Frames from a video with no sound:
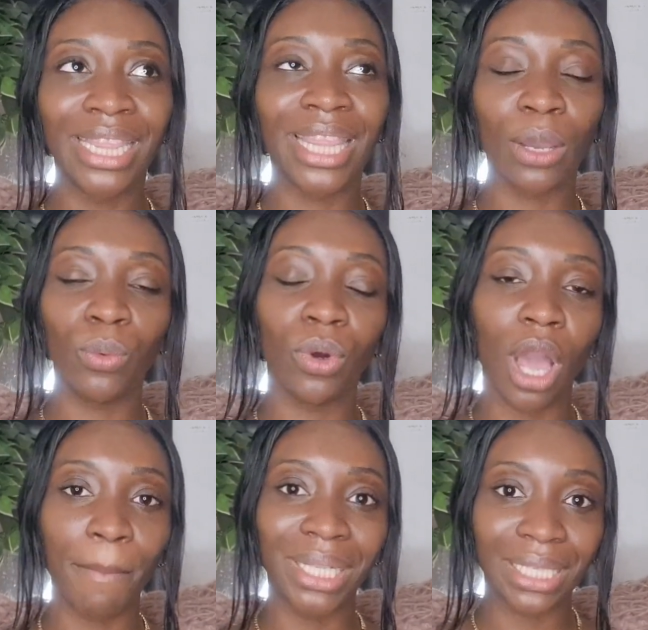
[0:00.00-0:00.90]
There will
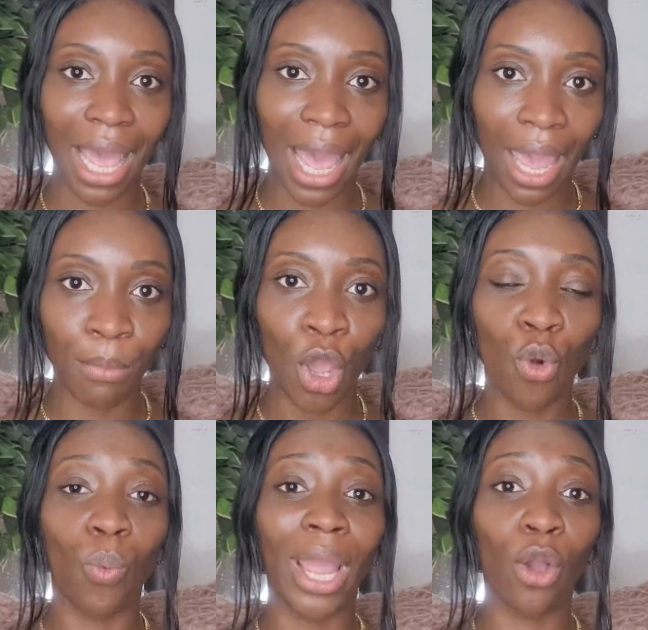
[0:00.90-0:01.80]
come a time
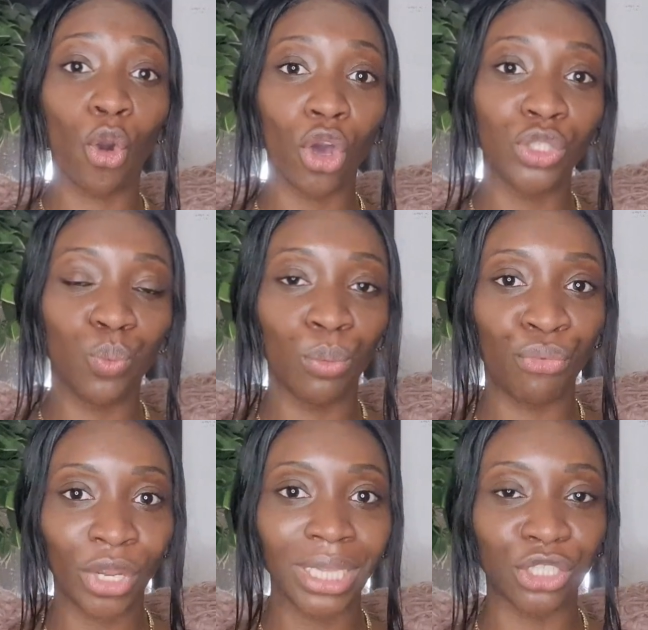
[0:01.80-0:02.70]
where God will
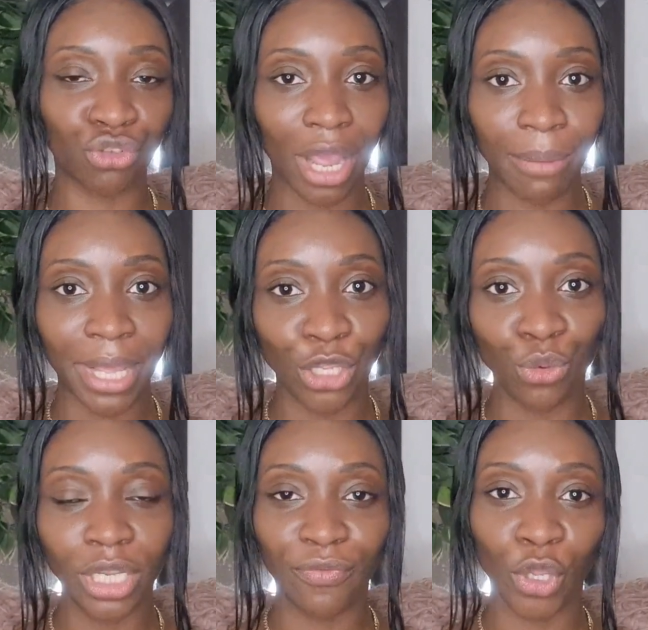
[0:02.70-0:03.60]
bring the tribe that you
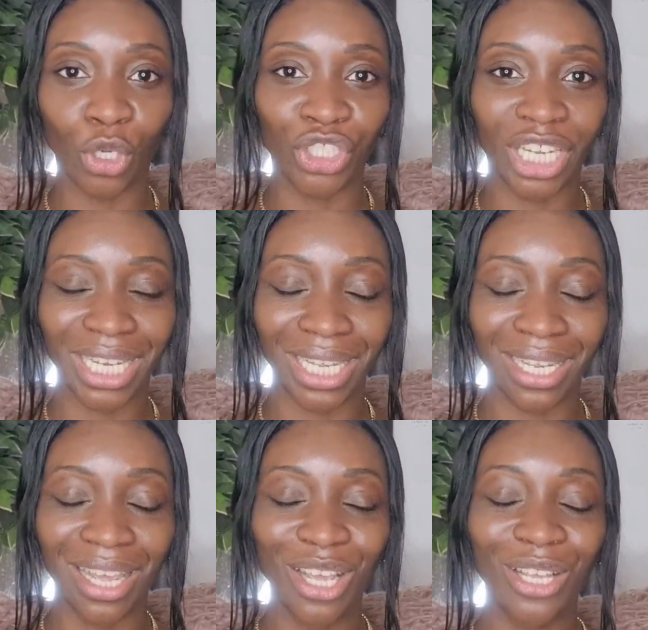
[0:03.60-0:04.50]
need for your journey.
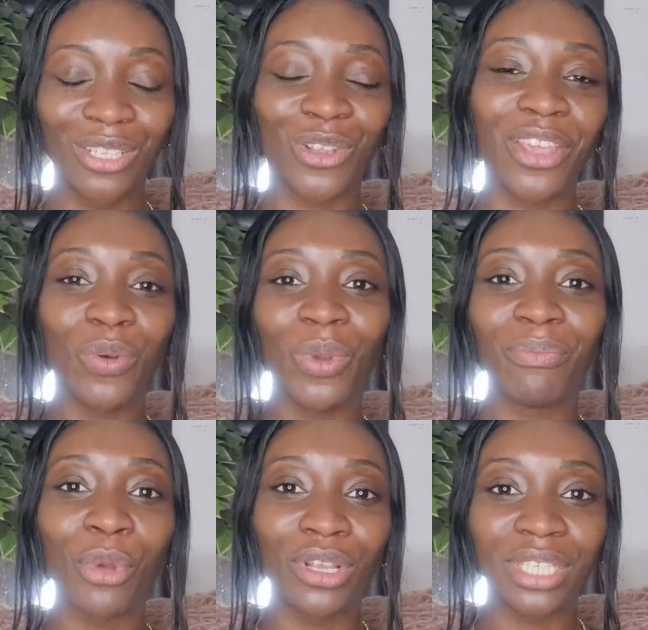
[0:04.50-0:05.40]
So even with
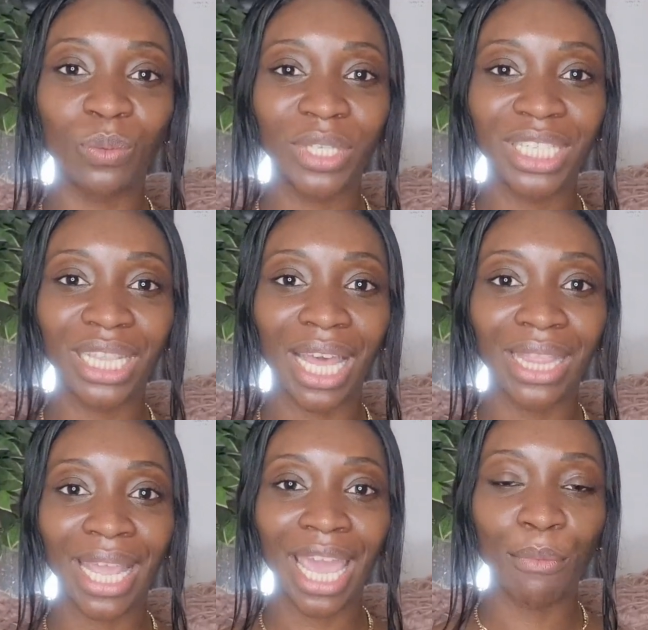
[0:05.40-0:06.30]
Moses, we see that
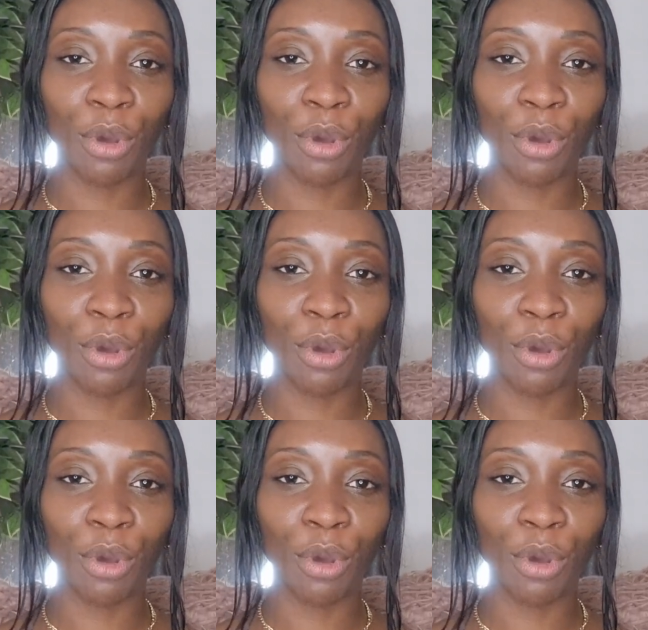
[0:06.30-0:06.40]
there came